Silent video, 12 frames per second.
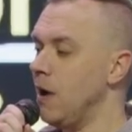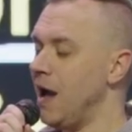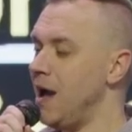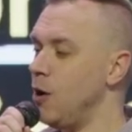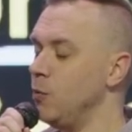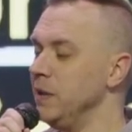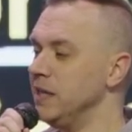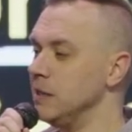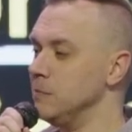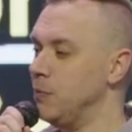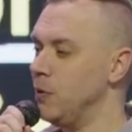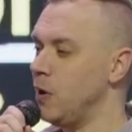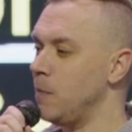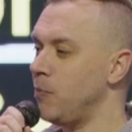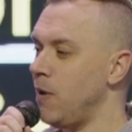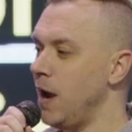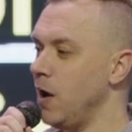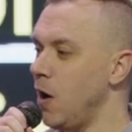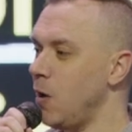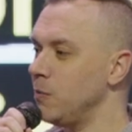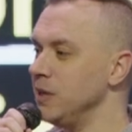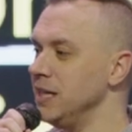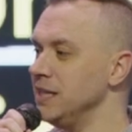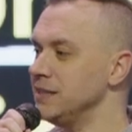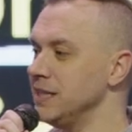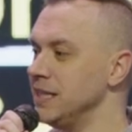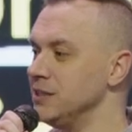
how we can put our priorities